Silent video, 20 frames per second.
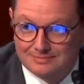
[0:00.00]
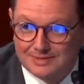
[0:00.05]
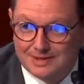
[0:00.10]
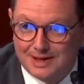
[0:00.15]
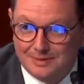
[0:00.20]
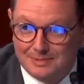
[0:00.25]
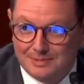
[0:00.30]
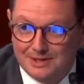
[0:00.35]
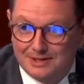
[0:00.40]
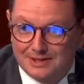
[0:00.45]

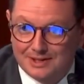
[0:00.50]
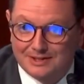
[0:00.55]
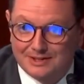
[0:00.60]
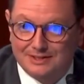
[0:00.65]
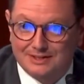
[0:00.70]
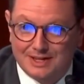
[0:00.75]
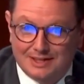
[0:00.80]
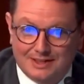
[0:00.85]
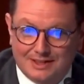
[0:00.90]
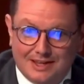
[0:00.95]
I mean,
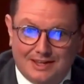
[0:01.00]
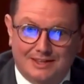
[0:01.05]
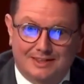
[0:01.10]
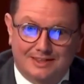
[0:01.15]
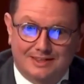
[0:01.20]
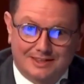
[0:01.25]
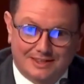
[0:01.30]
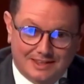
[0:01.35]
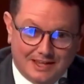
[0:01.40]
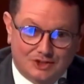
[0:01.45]

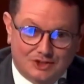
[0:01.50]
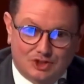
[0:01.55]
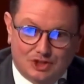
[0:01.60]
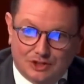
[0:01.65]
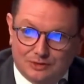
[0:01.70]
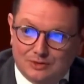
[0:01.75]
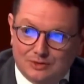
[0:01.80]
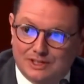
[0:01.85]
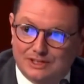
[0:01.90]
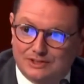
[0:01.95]
they
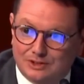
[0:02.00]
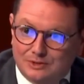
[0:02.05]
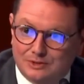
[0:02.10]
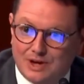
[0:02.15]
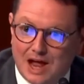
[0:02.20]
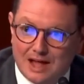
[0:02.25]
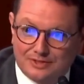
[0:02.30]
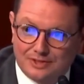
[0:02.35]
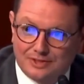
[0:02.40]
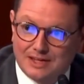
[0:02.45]
generally do
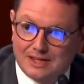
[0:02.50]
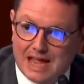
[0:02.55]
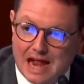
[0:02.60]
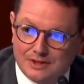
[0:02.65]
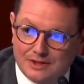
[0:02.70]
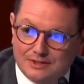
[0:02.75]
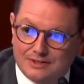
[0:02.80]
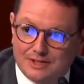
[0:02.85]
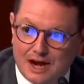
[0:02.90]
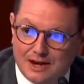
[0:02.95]
not think
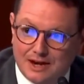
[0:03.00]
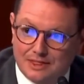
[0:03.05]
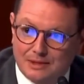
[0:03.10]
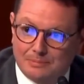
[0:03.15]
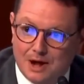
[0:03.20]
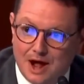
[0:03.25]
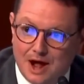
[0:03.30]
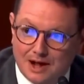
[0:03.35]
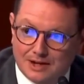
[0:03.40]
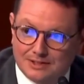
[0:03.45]
outside of the
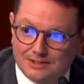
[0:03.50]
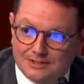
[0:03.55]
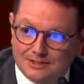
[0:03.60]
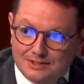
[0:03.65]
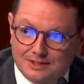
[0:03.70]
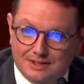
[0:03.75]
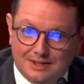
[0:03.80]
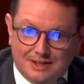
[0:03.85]
box.